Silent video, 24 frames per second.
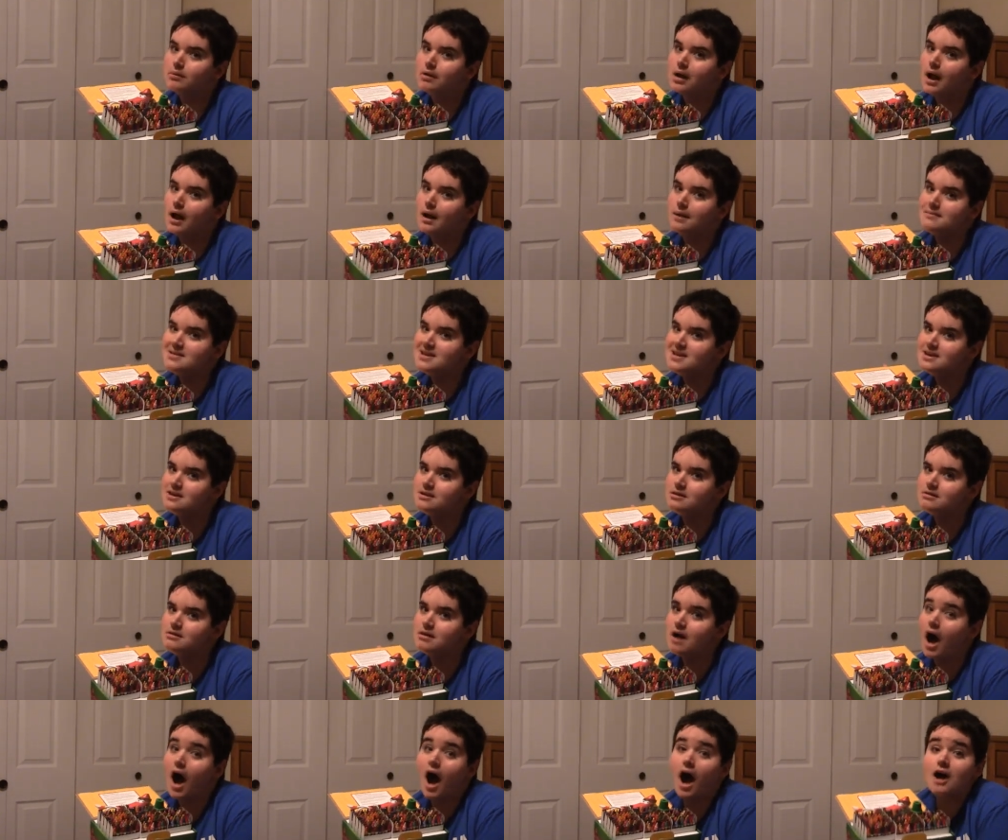I mean,
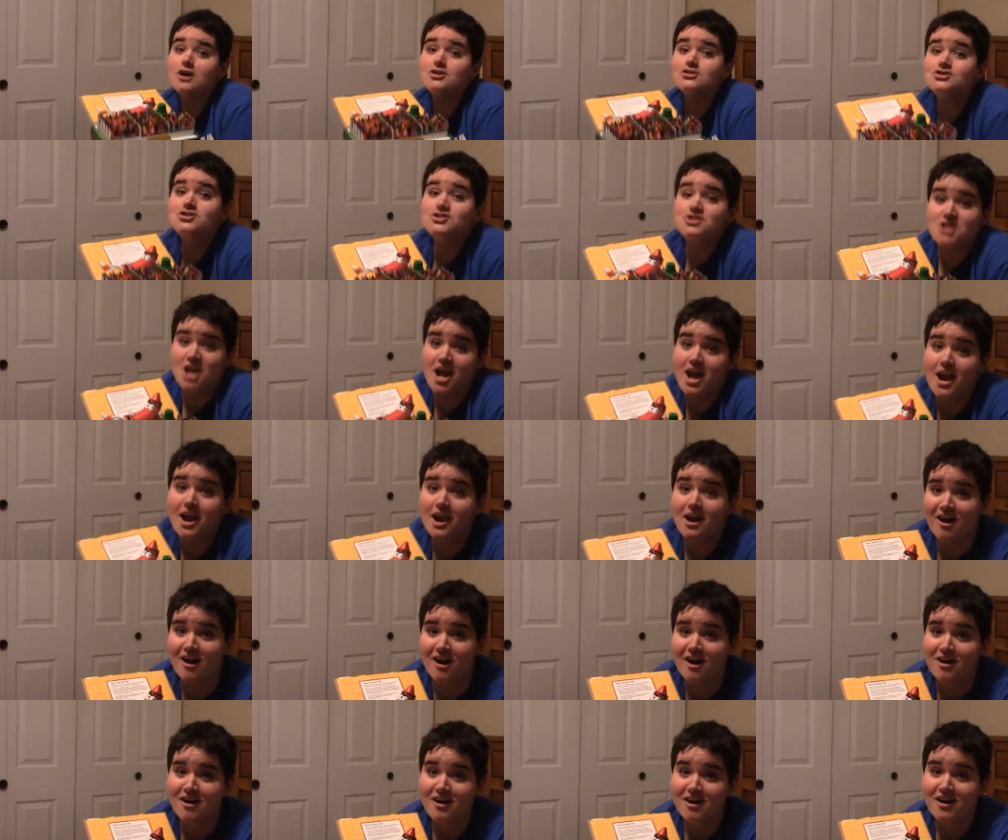I'll
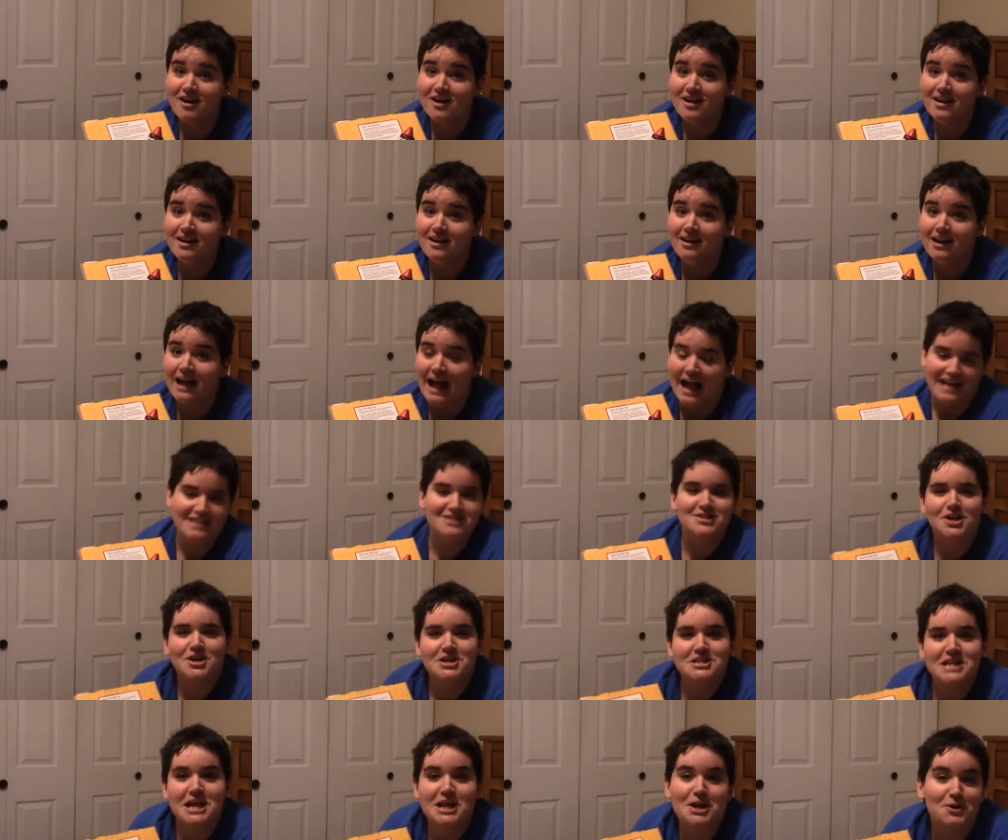share. As long
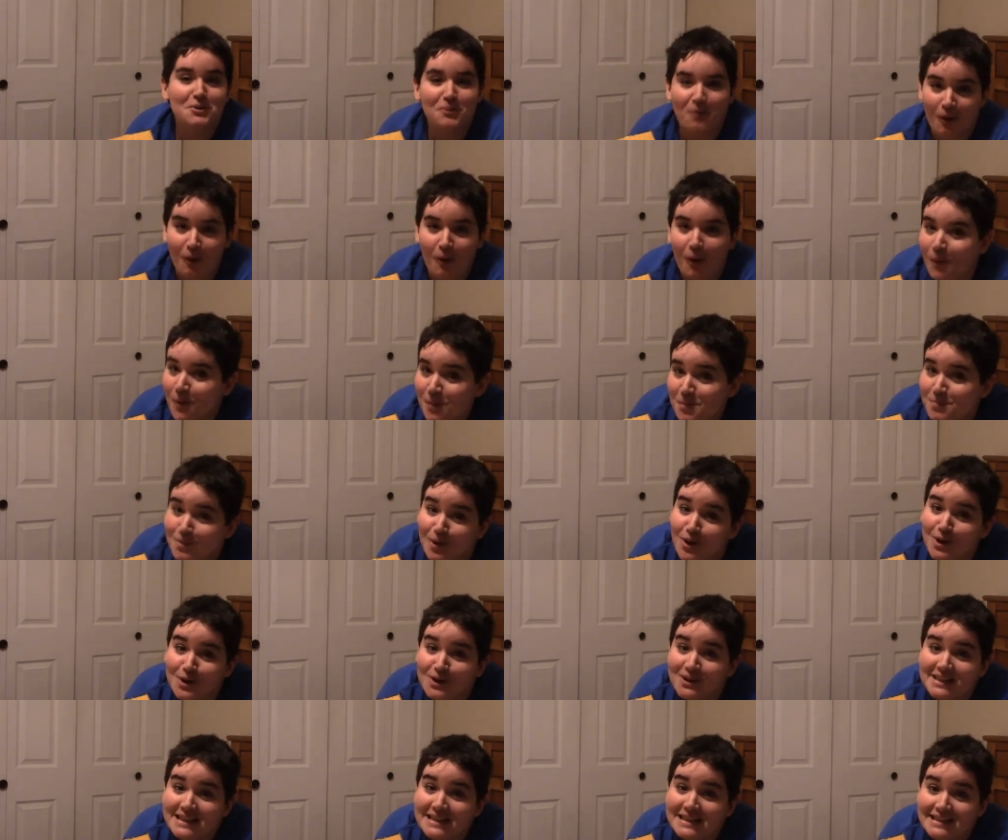as I don't go home
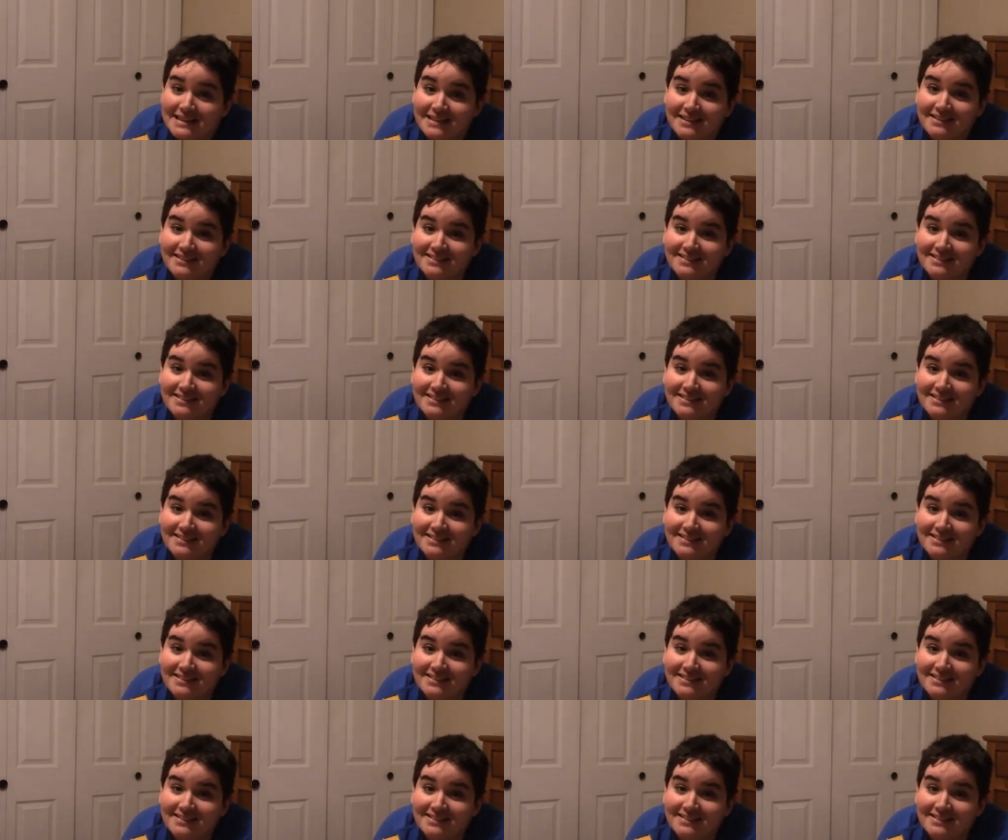early.